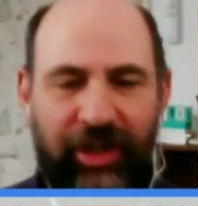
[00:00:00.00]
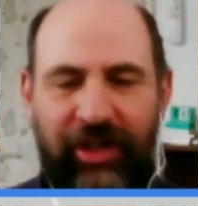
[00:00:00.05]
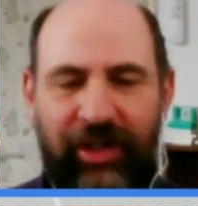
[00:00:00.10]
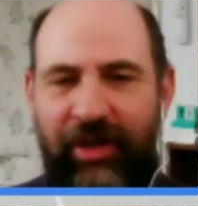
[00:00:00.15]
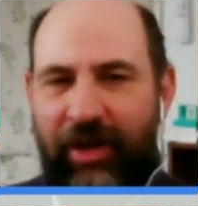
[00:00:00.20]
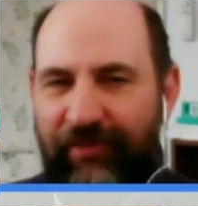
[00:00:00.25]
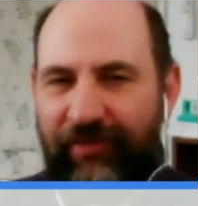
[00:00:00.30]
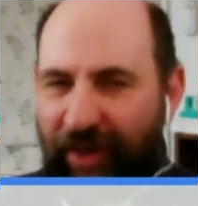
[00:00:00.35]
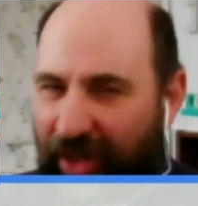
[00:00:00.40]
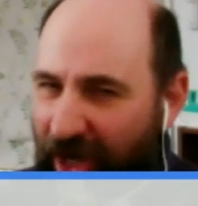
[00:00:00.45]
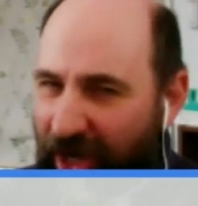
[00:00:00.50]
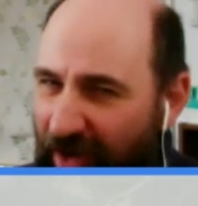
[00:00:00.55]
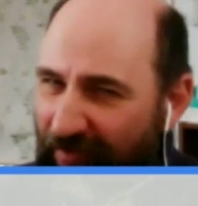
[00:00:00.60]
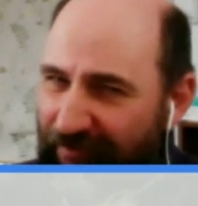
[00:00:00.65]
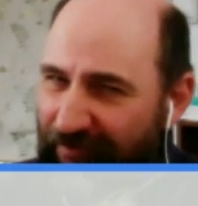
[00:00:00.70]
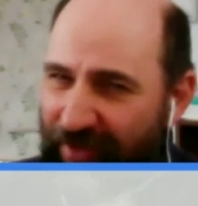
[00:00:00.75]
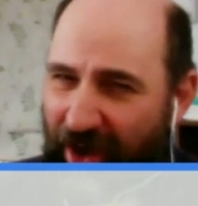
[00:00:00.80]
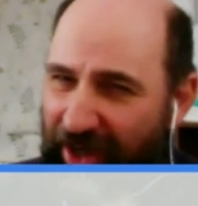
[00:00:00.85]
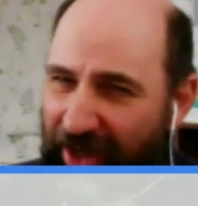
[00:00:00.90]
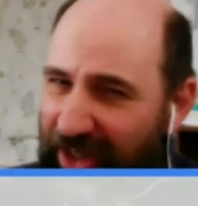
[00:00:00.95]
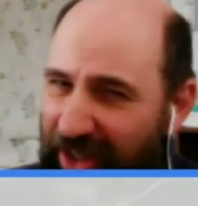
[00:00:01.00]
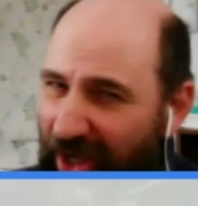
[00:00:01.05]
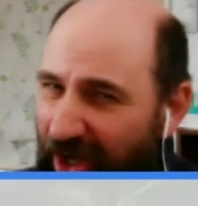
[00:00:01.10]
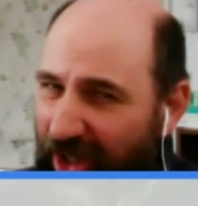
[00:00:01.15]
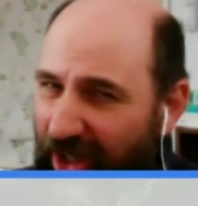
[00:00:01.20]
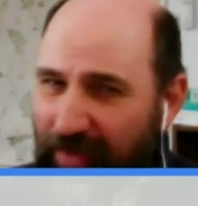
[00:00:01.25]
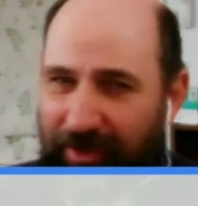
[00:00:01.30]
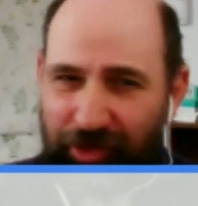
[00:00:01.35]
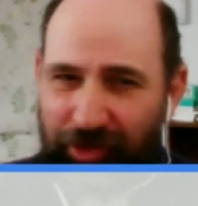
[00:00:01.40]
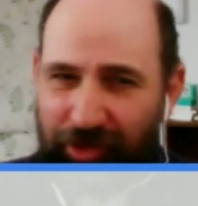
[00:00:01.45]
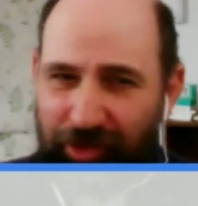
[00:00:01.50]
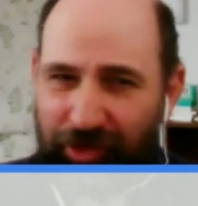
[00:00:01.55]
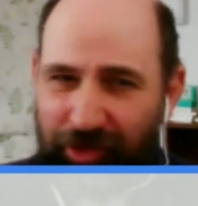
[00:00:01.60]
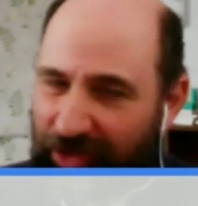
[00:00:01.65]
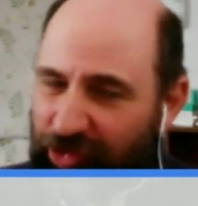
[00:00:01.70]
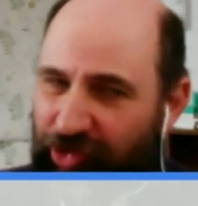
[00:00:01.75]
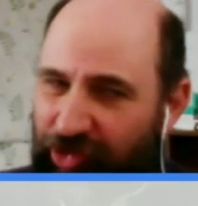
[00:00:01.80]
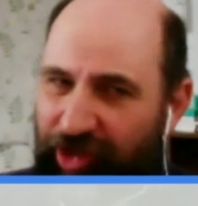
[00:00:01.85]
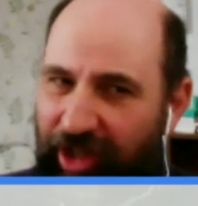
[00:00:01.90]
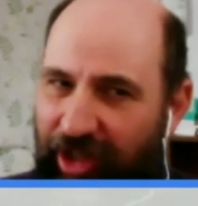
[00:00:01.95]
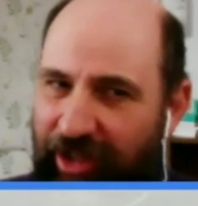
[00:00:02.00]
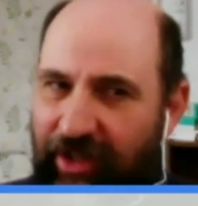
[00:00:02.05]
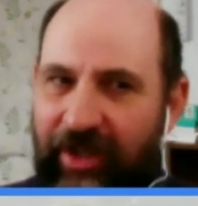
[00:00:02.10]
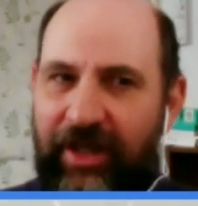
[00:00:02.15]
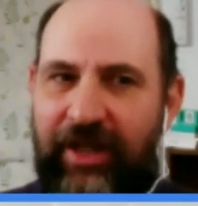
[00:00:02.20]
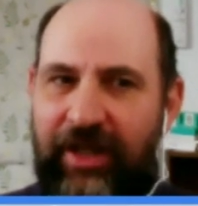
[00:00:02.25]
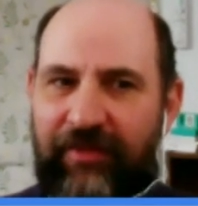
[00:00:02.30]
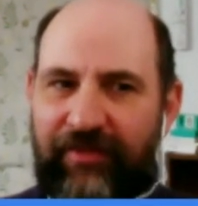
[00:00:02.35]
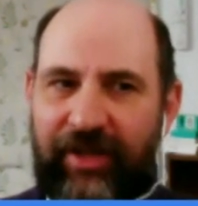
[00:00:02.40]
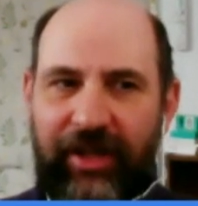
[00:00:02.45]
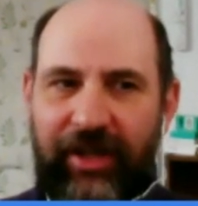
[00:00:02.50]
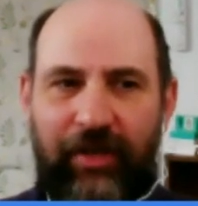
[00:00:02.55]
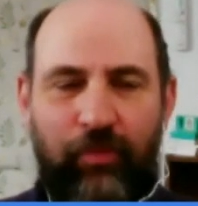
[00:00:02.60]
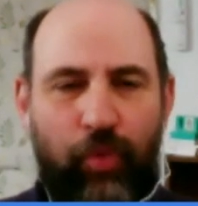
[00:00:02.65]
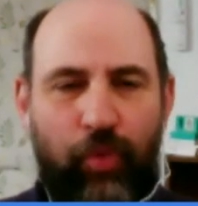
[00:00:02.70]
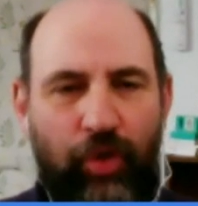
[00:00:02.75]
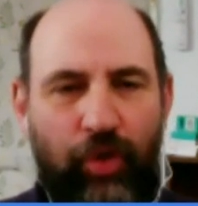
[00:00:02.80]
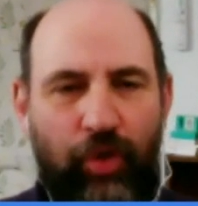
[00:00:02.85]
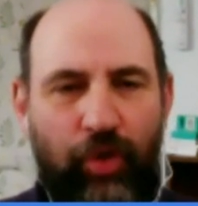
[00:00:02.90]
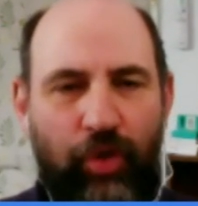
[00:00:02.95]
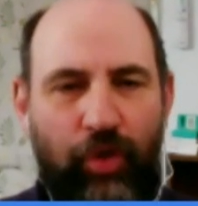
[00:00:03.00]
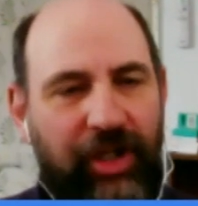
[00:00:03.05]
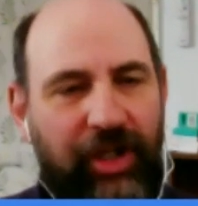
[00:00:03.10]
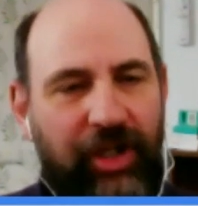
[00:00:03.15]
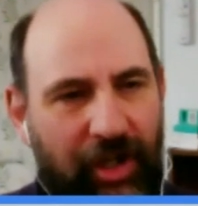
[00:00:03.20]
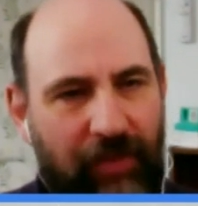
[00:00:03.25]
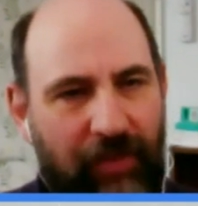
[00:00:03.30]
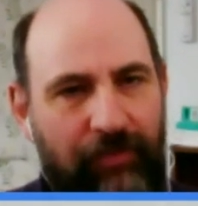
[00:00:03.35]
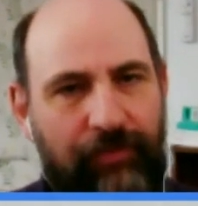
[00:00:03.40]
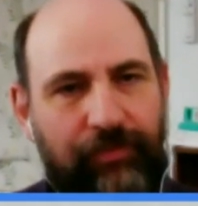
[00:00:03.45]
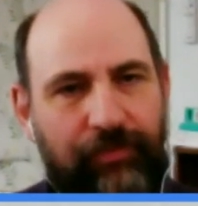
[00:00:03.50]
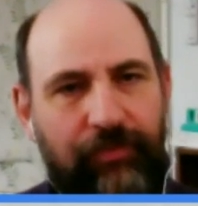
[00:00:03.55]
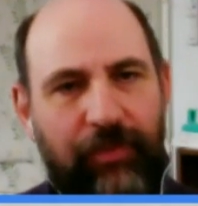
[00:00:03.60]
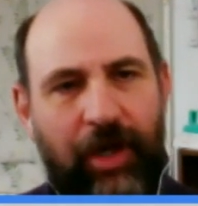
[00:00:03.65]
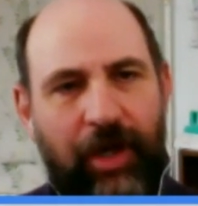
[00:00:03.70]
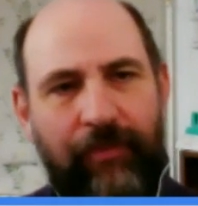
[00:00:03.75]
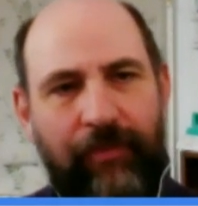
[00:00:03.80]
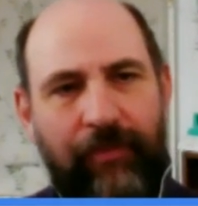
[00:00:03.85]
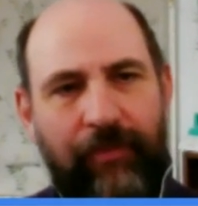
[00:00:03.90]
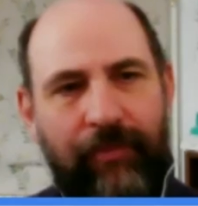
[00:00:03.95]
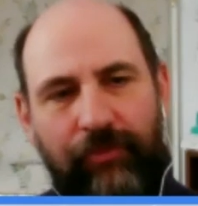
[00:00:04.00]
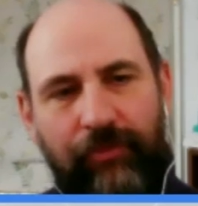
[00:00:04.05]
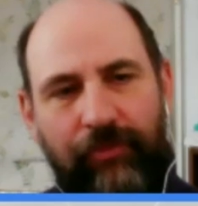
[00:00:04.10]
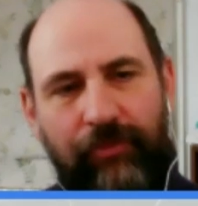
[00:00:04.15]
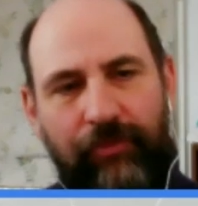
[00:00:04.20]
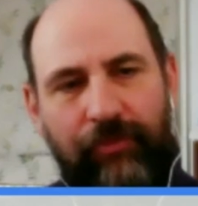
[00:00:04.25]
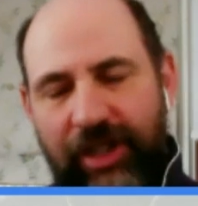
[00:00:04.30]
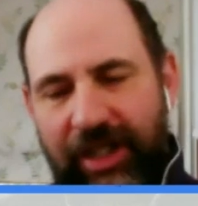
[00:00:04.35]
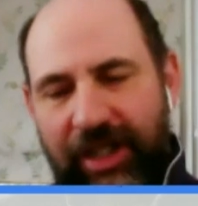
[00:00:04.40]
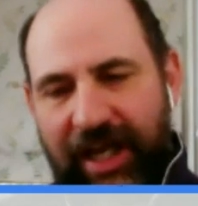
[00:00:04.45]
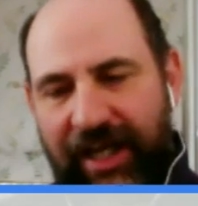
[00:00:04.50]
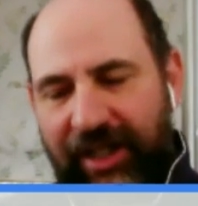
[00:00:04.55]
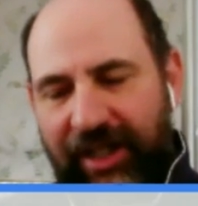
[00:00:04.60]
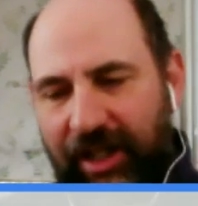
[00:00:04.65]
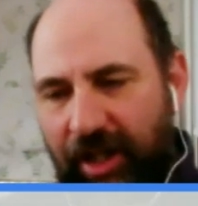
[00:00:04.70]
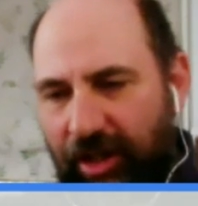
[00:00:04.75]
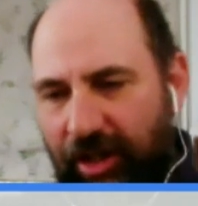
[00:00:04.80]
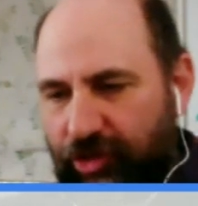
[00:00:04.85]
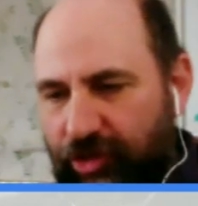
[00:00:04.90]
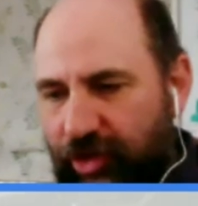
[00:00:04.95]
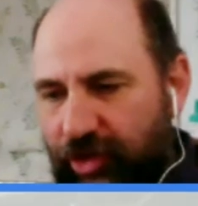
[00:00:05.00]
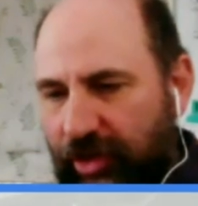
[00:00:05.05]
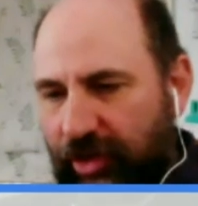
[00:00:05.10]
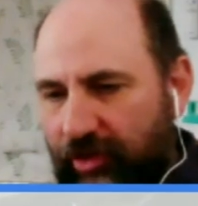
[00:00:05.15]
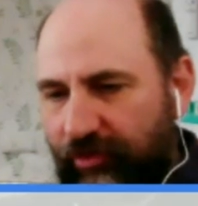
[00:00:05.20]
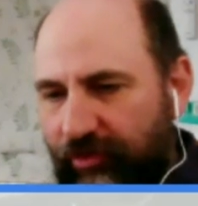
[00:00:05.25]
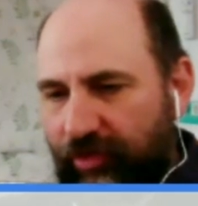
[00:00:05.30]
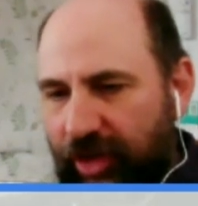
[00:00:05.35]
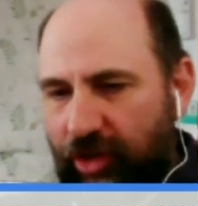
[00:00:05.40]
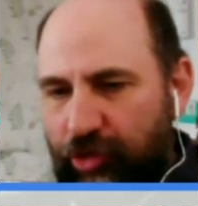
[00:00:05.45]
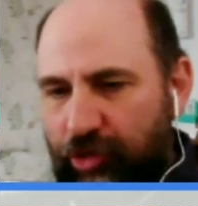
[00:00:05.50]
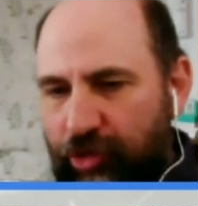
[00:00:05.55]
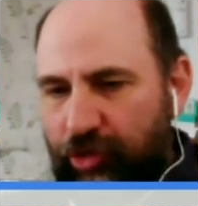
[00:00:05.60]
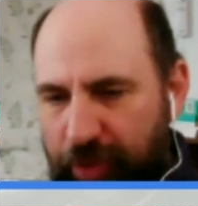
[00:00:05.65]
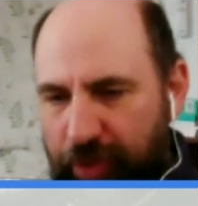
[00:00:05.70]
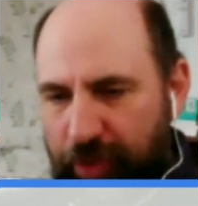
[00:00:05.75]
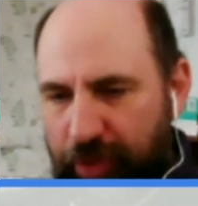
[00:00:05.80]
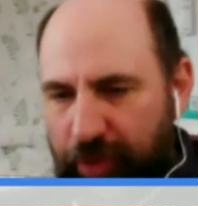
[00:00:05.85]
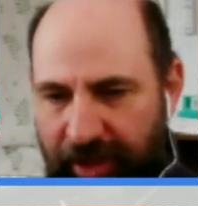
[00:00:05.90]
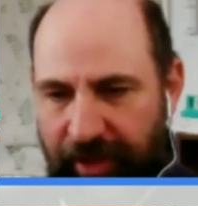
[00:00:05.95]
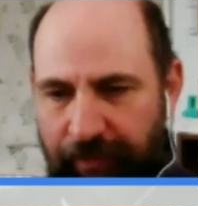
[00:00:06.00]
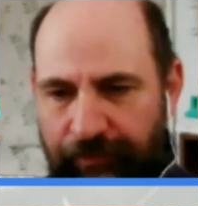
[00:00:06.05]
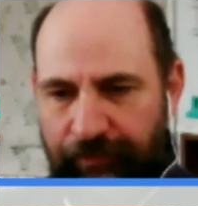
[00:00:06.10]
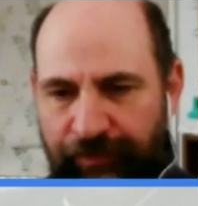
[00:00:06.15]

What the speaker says: You know, if I can't find arguments against it, then I'm worrying that I'm not really analyzing things properly.